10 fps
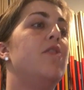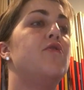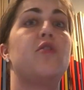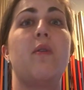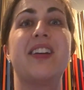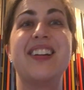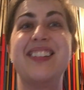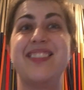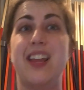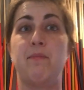So it's
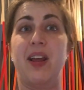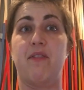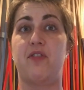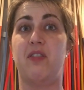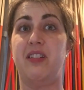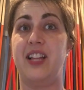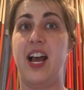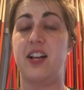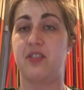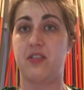going to seem like for the
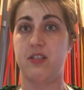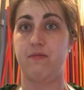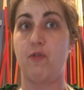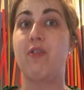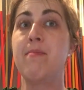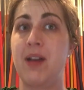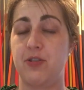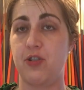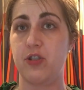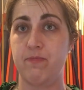last 3
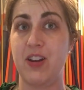measures,